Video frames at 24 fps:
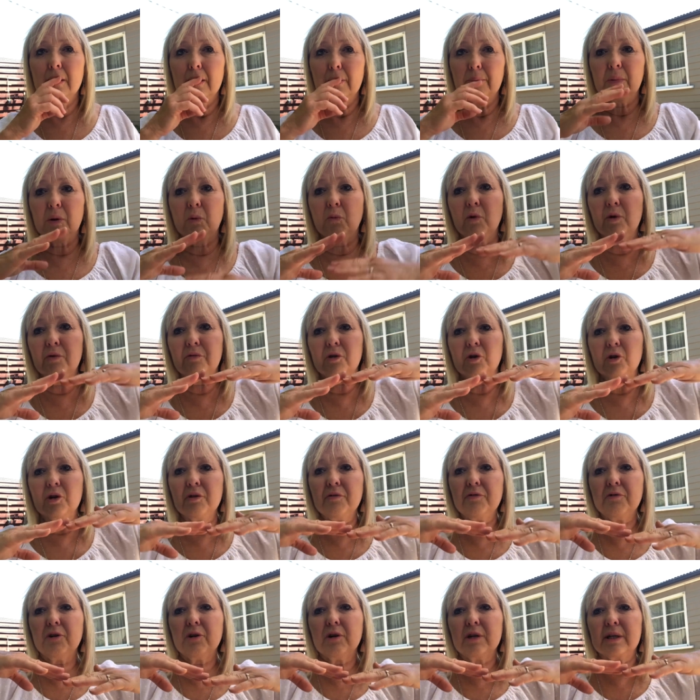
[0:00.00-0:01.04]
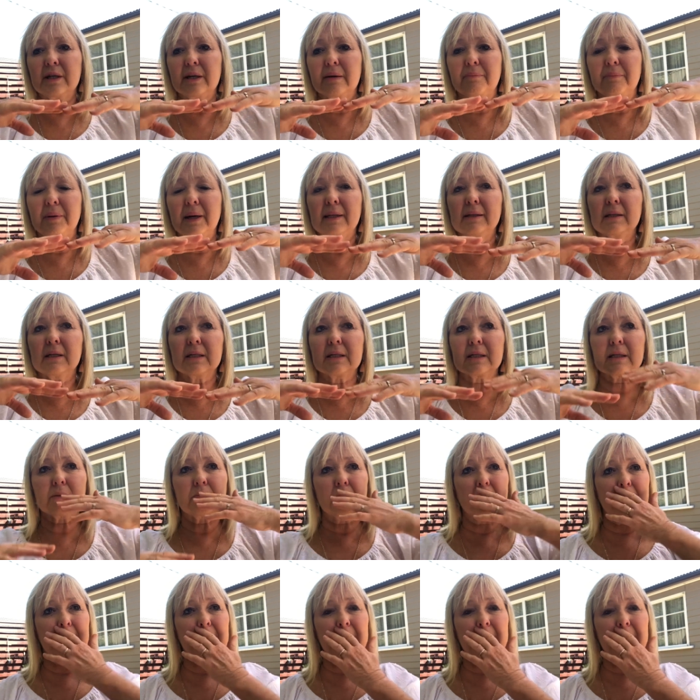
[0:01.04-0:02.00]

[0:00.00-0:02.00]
But we've got to find our balance somewhere